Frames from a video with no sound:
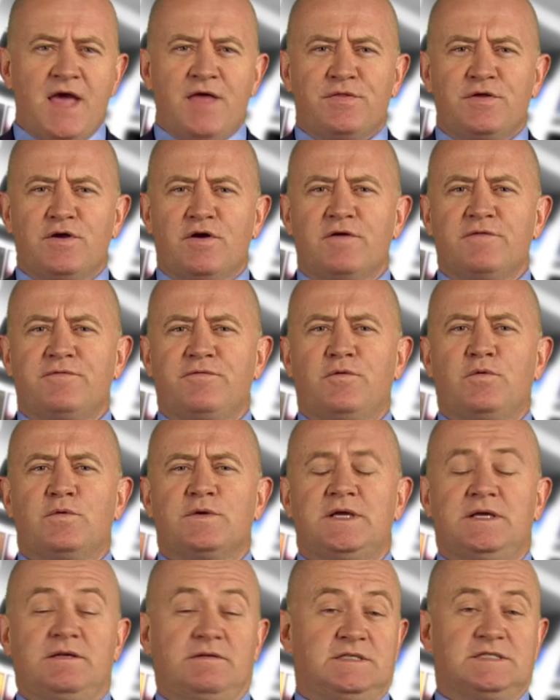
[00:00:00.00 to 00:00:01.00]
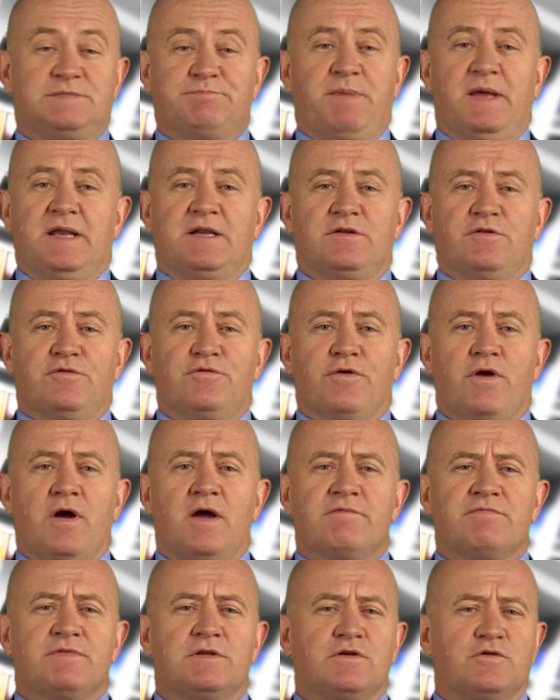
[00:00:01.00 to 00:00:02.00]
The i40 is better to
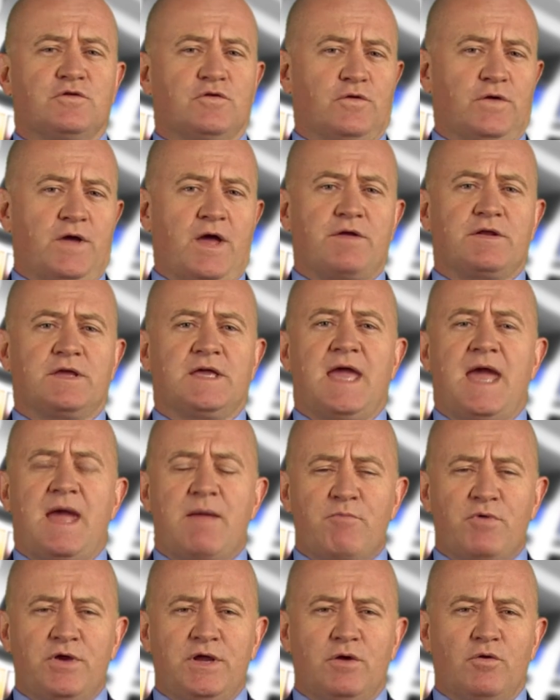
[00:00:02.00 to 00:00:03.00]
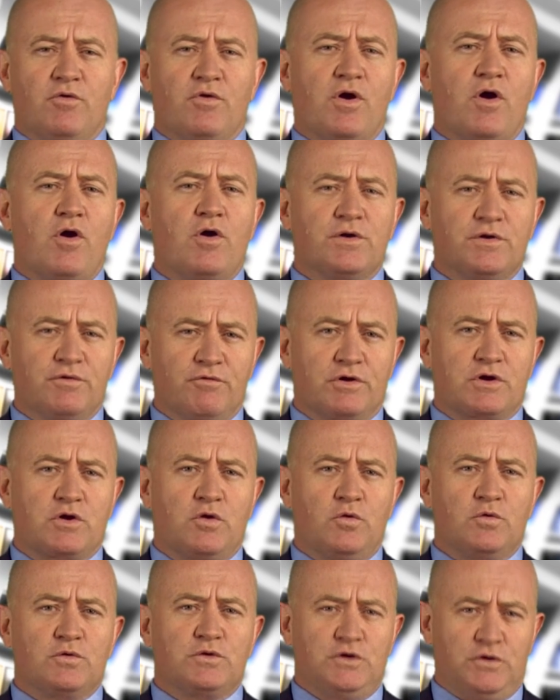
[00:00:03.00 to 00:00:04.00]
drive than a Toyota Camry or a Honda
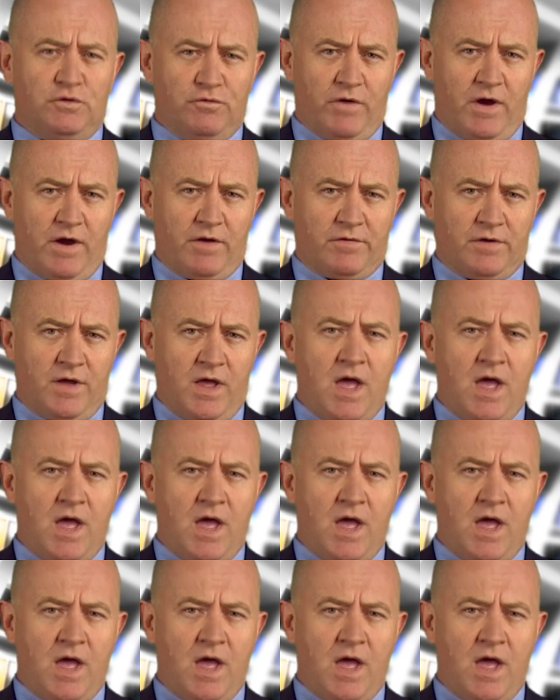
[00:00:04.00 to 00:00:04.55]
Accord Euro,